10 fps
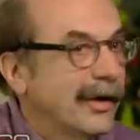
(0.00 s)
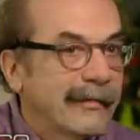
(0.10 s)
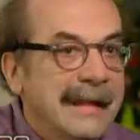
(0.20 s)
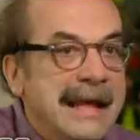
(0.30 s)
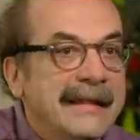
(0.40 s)
No.
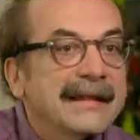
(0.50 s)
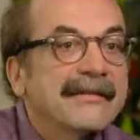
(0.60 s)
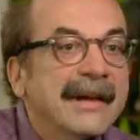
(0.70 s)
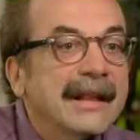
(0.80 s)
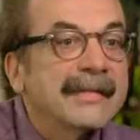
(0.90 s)
The
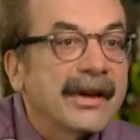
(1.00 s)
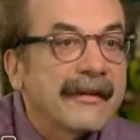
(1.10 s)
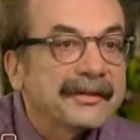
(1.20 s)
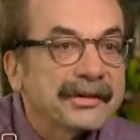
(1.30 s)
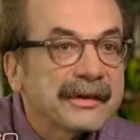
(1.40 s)
development
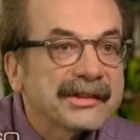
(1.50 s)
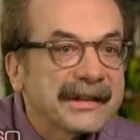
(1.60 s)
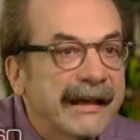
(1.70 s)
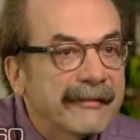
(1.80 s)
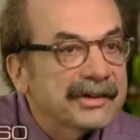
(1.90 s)
officer at
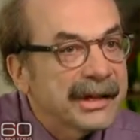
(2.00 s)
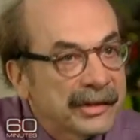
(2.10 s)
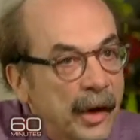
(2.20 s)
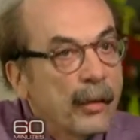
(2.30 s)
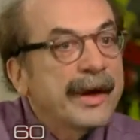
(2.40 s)
Stanford
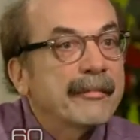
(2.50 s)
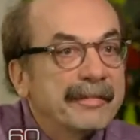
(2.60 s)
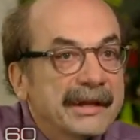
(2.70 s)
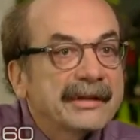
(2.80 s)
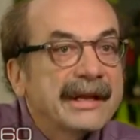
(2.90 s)
said, when a
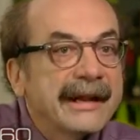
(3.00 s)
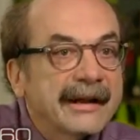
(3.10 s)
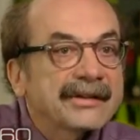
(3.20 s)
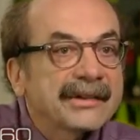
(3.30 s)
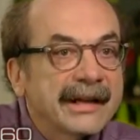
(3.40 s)

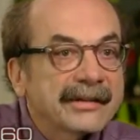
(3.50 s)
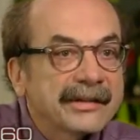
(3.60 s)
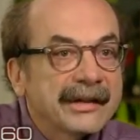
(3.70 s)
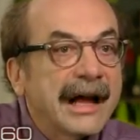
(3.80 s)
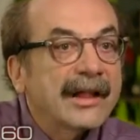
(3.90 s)
billionaire
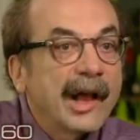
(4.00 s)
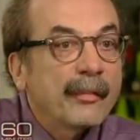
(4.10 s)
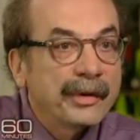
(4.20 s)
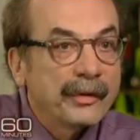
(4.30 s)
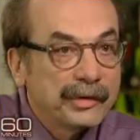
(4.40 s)
says, I'll
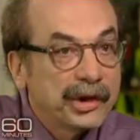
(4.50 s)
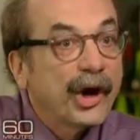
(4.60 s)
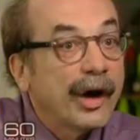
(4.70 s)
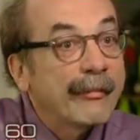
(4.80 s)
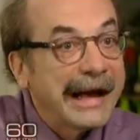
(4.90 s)
help you, you should
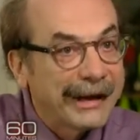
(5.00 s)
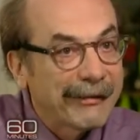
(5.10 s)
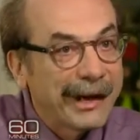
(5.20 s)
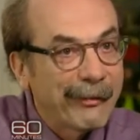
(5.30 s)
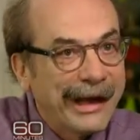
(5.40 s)
call him back
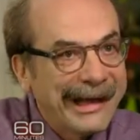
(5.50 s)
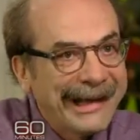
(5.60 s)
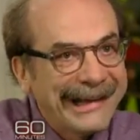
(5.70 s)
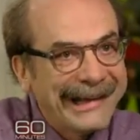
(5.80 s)
right away.